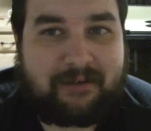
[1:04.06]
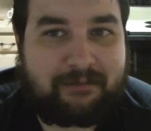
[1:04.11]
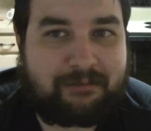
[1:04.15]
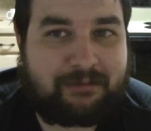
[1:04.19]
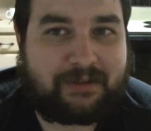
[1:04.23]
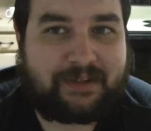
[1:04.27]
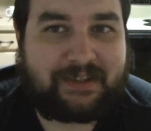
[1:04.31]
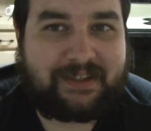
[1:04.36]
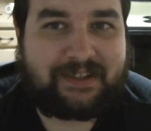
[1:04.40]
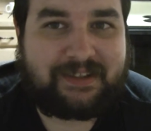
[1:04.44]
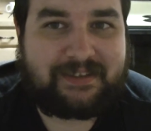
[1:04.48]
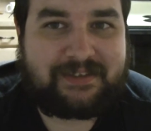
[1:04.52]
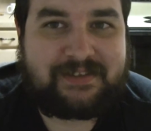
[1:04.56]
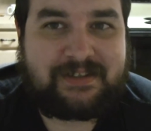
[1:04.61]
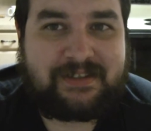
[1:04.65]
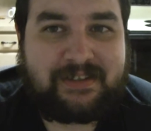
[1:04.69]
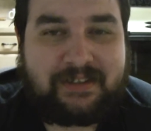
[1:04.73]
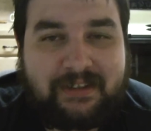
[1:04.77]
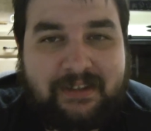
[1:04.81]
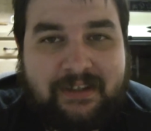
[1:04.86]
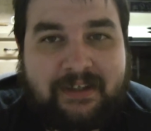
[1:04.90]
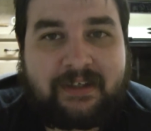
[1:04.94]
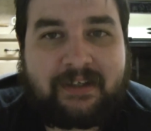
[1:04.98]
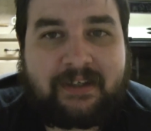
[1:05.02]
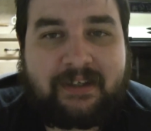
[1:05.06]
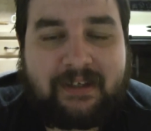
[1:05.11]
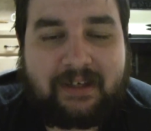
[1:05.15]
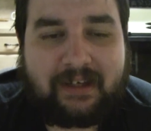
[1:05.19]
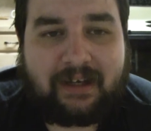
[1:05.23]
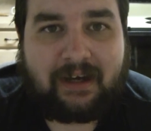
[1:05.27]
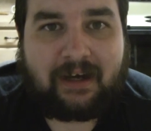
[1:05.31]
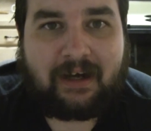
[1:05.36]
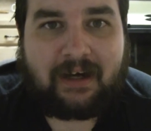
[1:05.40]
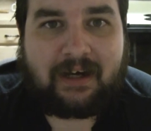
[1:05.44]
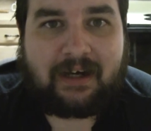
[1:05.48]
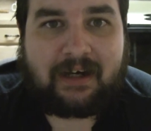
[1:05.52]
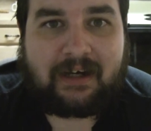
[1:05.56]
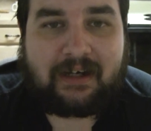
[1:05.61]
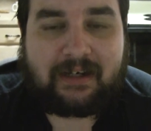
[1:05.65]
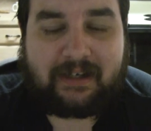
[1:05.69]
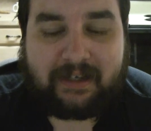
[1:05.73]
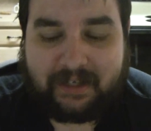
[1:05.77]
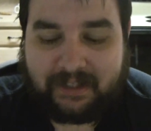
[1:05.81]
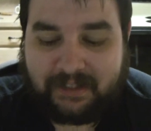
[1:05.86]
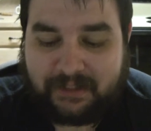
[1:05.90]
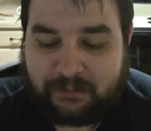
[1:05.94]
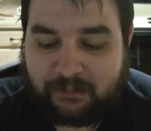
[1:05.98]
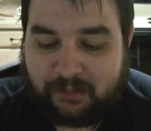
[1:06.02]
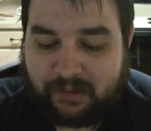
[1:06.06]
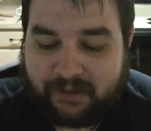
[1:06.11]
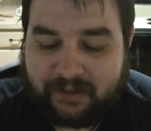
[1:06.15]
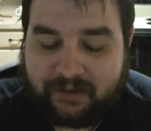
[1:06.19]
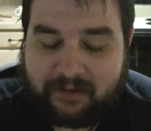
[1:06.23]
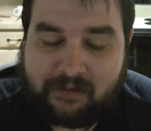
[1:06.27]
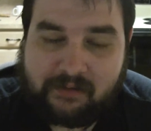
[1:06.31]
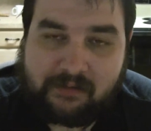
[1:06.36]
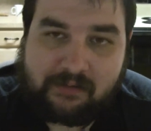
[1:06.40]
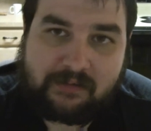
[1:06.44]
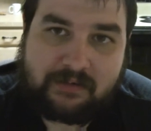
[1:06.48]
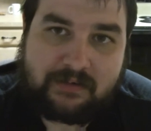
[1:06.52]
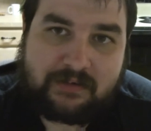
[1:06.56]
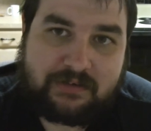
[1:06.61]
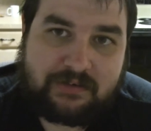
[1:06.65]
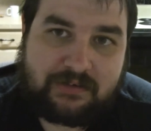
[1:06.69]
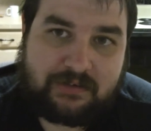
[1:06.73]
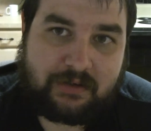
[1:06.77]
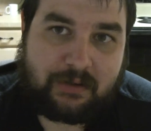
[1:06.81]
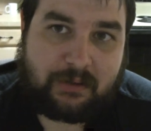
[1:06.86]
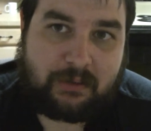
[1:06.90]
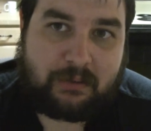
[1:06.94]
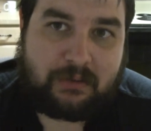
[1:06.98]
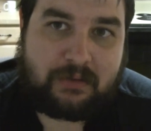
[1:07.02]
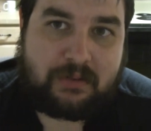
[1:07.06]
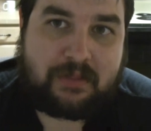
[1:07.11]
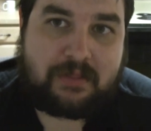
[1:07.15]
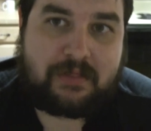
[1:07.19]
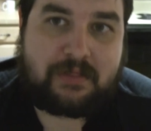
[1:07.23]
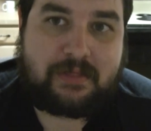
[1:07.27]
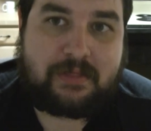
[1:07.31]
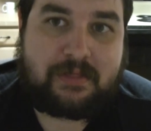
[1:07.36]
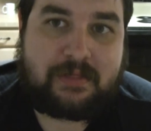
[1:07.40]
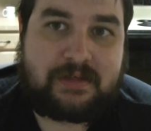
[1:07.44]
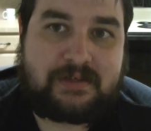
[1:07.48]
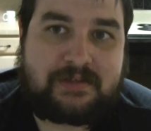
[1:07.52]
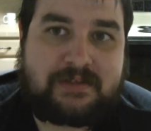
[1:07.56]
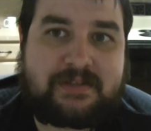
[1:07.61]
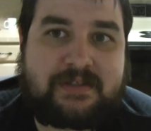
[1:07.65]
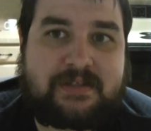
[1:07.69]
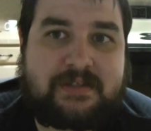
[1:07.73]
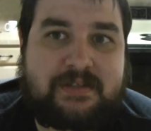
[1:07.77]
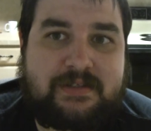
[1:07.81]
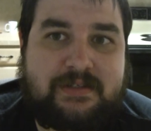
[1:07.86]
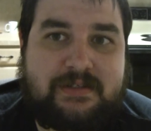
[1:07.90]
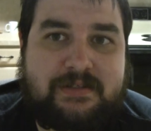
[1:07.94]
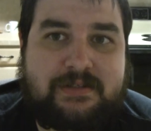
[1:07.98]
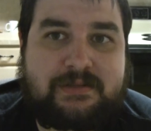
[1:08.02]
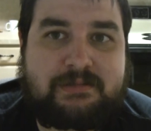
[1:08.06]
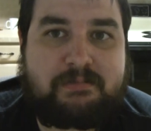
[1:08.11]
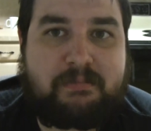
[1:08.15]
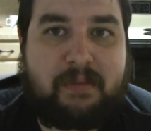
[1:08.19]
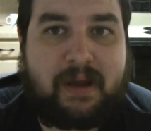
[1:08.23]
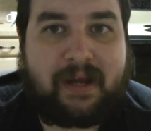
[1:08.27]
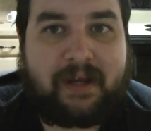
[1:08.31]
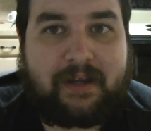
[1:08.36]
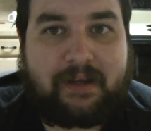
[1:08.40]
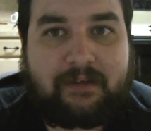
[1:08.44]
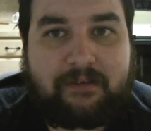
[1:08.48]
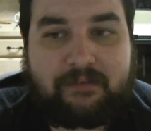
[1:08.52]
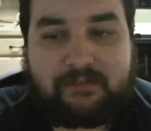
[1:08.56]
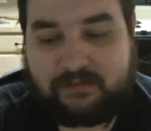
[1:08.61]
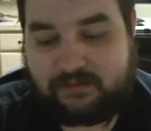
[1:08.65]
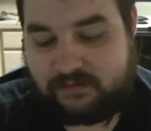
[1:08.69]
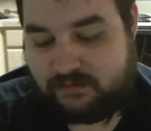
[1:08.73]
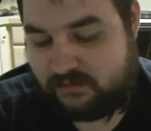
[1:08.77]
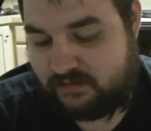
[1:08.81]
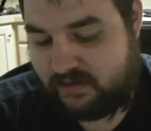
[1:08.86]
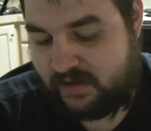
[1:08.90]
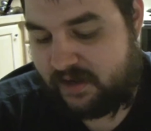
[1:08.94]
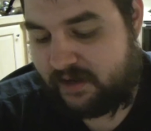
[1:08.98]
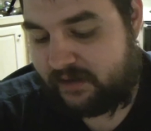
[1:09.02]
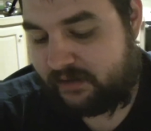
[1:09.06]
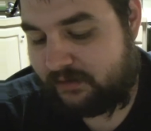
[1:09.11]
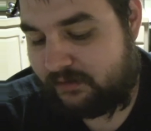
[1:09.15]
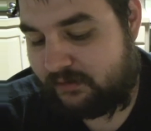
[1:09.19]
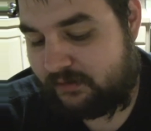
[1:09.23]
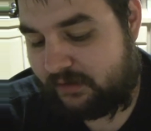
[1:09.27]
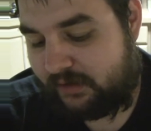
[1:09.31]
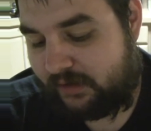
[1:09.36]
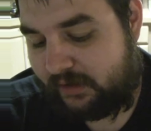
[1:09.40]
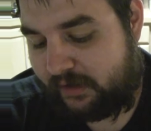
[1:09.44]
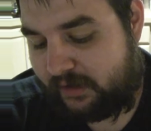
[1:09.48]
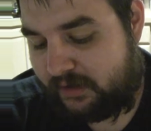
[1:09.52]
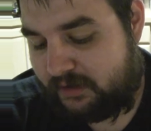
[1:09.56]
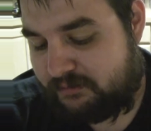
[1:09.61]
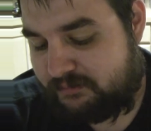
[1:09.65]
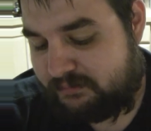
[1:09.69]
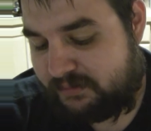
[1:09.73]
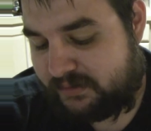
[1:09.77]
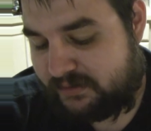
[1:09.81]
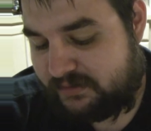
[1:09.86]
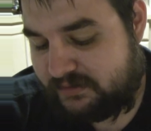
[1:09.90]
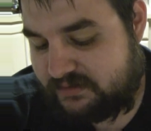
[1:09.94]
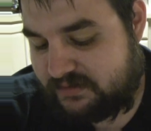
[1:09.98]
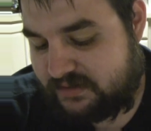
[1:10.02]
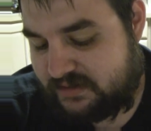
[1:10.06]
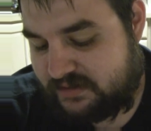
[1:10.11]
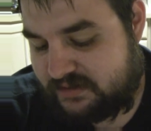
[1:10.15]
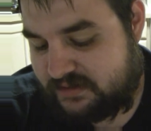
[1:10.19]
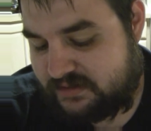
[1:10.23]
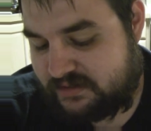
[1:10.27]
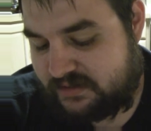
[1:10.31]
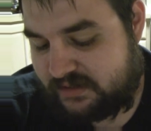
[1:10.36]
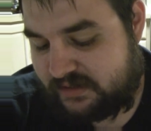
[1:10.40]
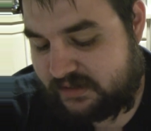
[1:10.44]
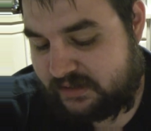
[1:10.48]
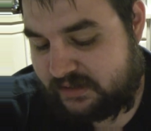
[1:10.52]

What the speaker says: forget. Anyway, so this is my deck that I have built. It's